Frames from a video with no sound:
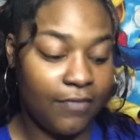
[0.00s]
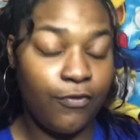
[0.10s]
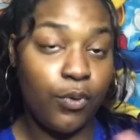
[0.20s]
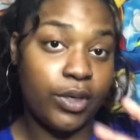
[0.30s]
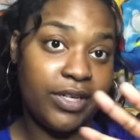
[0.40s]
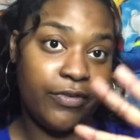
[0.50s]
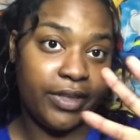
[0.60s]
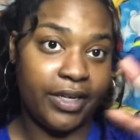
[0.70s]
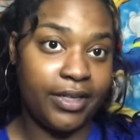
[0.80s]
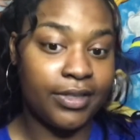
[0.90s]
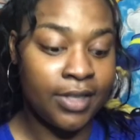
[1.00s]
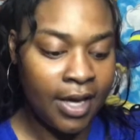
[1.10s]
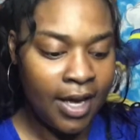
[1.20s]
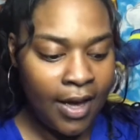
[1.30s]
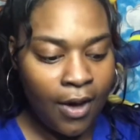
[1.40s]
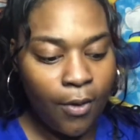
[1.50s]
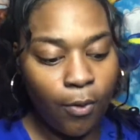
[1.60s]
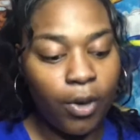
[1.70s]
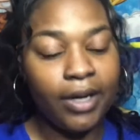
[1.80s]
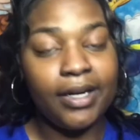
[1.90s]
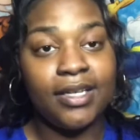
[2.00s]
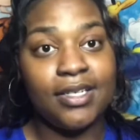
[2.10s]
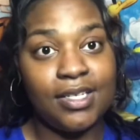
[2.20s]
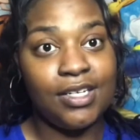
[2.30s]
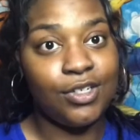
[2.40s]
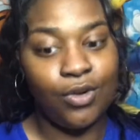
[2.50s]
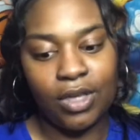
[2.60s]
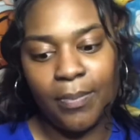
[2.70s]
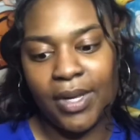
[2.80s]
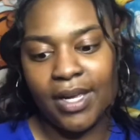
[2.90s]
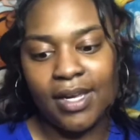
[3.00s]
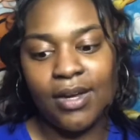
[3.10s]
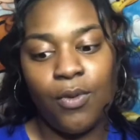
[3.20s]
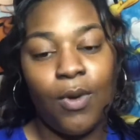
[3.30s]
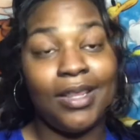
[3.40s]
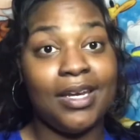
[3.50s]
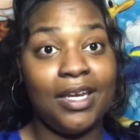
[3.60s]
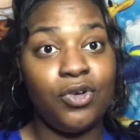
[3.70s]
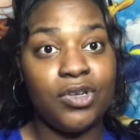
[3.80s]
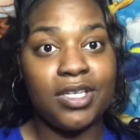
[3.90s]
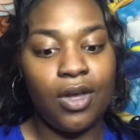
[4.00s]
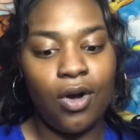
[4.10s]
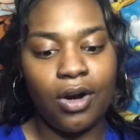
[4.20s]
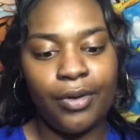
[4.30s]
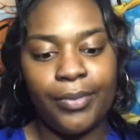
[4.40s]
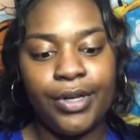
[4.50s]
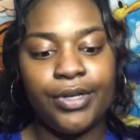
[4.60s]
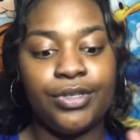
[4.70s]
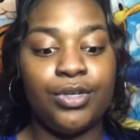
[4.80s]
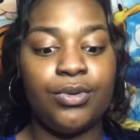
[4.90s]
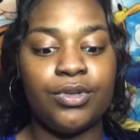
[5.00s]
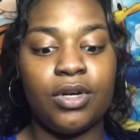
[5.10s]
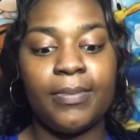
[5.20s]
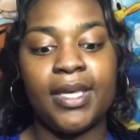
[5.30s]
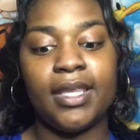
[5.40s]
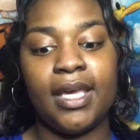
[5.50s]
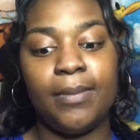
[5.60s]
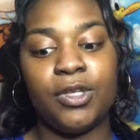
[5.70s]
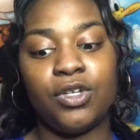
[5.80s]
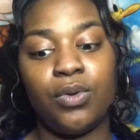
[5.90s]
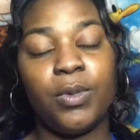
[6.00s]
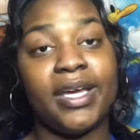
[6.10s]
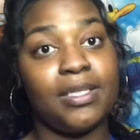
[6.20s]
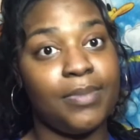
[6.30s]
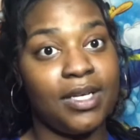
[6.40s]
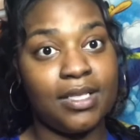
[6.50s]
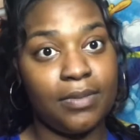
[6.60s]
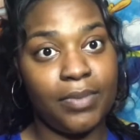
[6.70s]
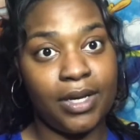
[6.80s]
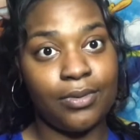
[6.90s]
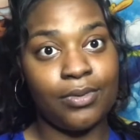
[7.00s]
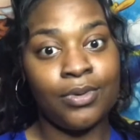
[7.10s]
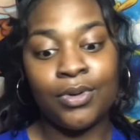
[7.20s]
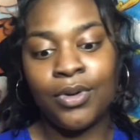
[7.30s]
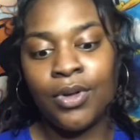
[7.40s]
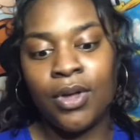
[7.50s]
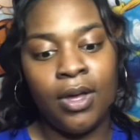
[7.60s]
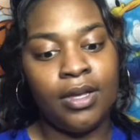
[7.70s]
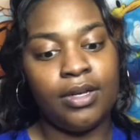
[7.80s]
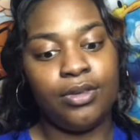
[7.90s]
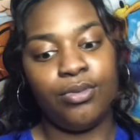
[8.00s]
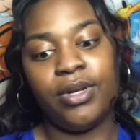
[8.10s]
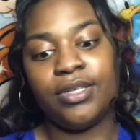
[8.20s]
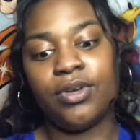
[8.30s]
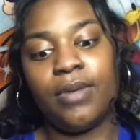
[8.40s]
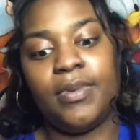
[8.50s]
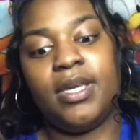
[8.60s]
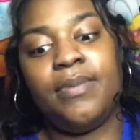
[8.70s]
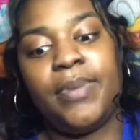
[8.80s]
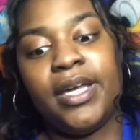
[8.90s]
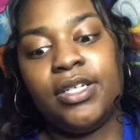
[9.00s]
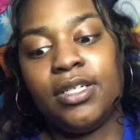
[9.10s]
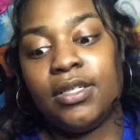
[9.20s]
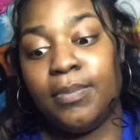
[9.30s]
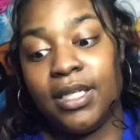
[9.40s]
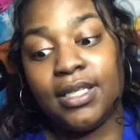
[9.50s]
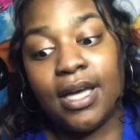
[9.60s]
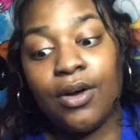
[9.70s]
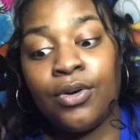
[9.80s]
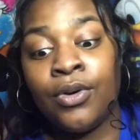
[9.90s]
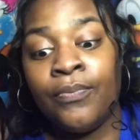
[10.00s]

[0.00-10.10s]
4 different things. 1 is a seizure on the bed while the needle is in the arm. 2 is going to be the hematoma as big as a bagel. 3 is going to be patients bleeds out,